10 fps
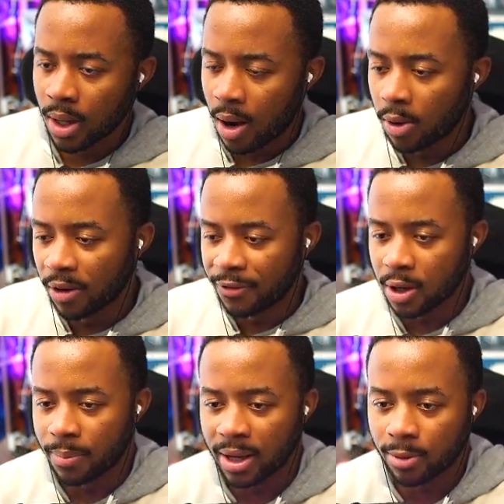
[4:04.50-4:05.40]
I wonder if you
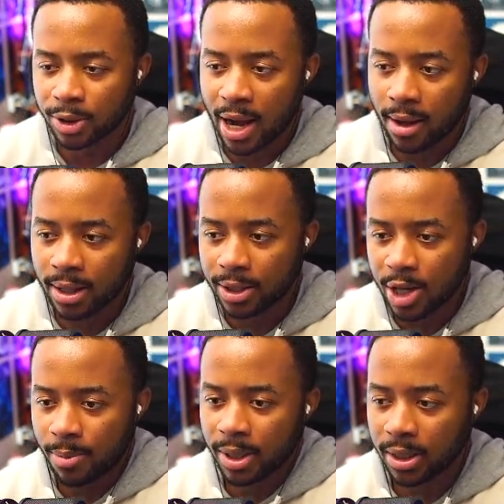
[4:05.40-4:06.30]
can play with in
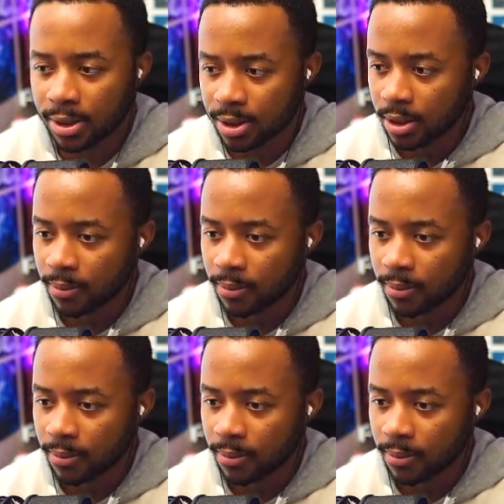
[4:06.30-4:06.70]
Japanese.